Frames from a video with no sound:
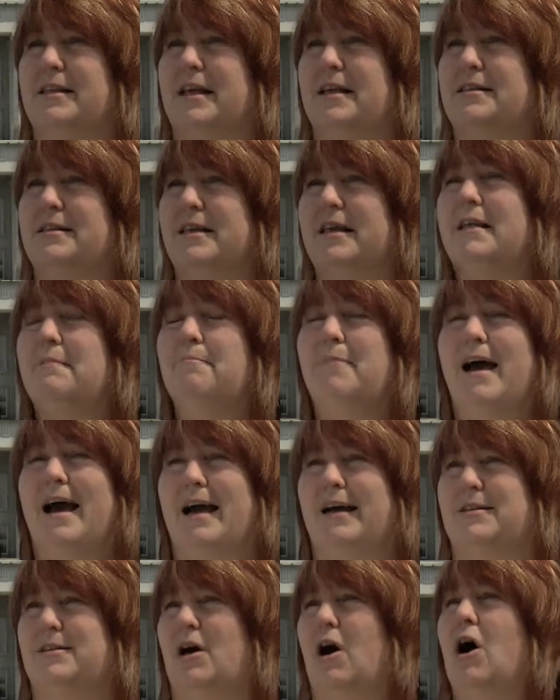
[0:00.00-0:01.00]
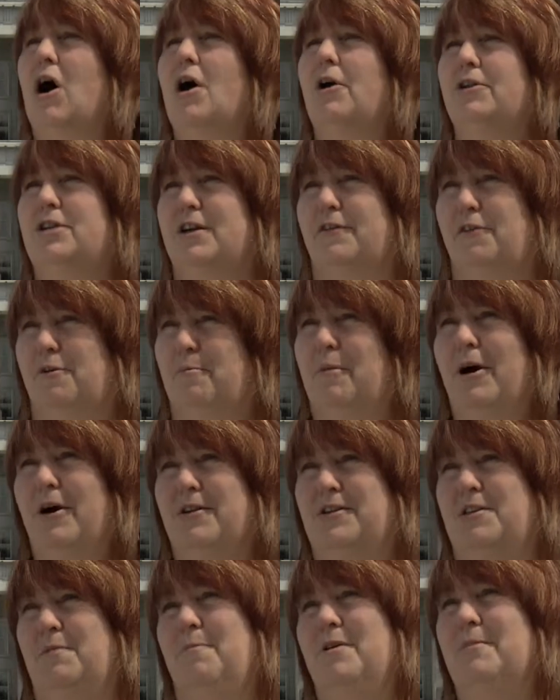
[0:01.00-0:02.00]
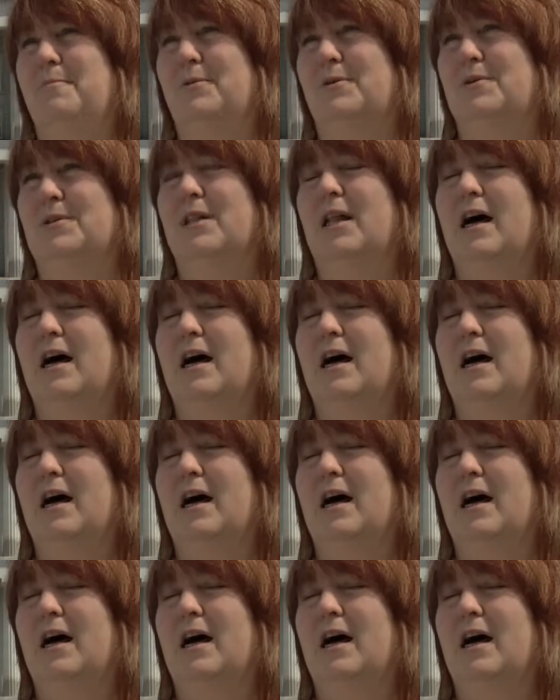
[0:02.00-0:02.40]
It impacts all different parts of people's